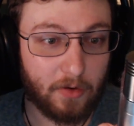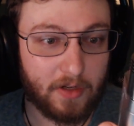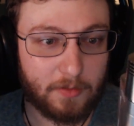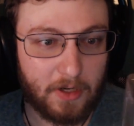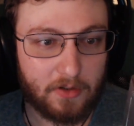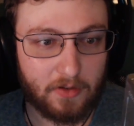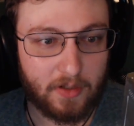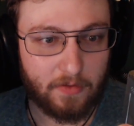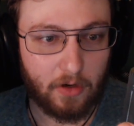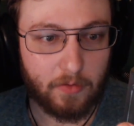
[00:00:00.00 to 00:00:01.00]
but
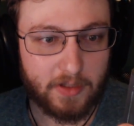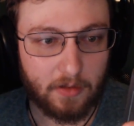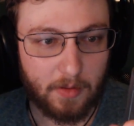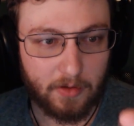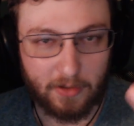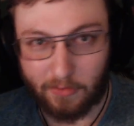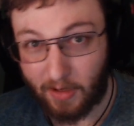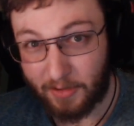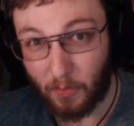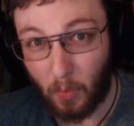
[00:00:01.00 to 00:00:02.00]
especially very reasonably priced for a
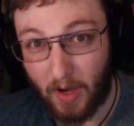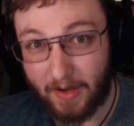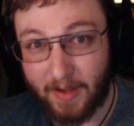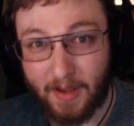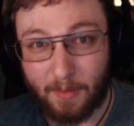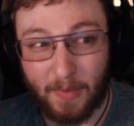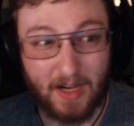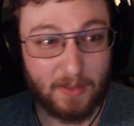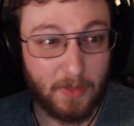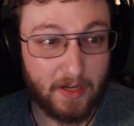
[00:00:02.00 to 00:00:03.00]
100-watt
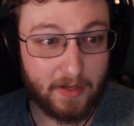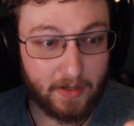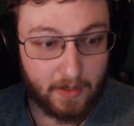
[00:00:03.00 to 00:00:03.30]
box mod.